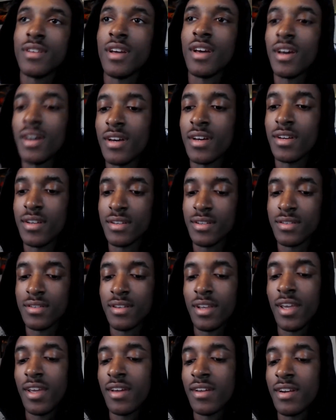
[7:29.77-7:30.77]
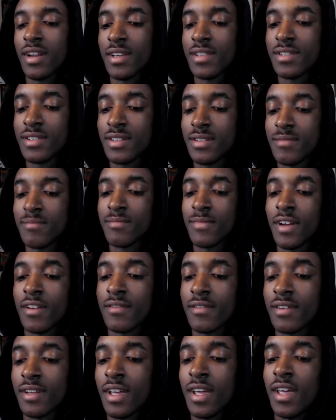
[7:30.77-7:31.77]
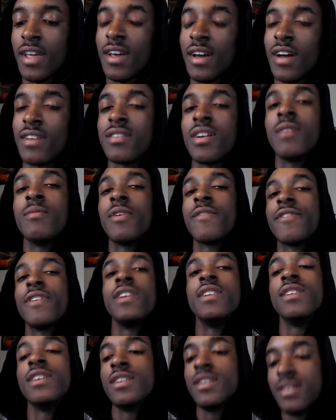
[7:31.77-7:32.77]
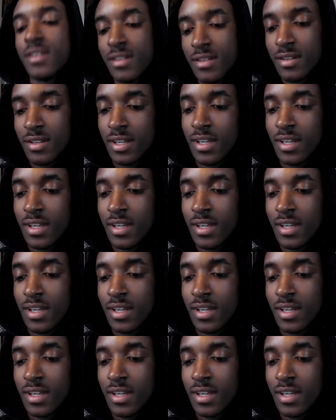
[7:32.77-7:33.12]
And I saw my friend did it.